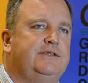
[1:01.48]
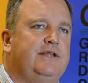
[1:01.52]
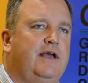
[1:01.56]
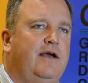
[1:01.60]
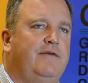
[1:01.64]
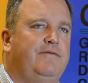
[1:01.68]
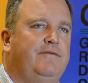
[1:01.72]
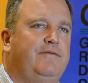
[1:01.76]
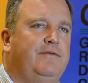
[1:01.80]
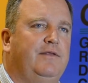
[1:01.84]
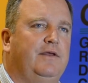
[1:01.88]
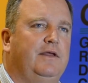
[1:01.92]

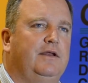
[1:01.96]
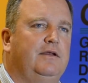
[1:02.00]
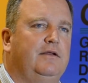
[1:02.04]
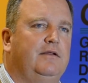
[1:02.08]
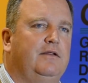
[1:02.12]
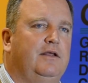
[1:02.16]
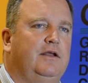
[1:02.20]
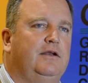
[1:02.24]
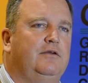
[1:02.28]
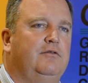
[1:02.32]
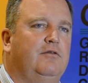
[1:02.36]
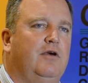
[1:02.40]
stuff that,
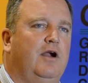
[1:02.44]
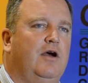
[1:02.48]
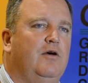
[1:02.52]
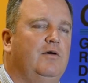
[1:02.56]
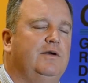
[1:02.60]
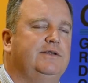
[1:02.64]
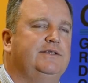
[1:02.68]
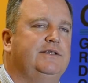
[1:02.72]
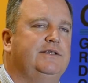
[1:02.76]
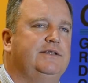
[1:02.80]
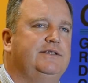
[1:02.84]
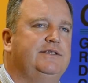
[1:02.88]
that
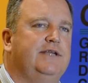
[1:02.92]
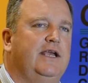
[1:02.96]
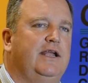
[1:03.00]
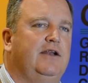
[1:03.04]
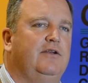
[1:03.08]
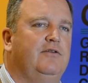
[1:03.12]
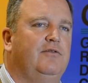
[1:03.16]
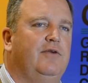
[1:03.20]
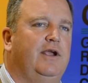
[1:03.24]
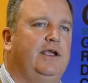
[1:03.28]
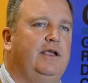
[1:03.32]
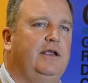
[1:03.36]
growers
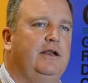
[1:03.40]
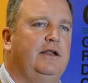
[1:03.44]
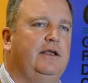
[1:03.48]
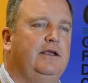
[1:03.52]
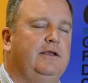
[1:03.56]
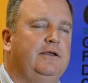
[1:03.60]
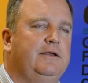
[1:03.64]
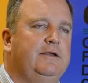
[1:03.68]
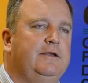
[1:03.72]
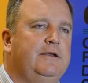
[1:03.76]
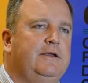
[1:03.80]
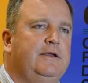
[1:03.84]
attend regularly.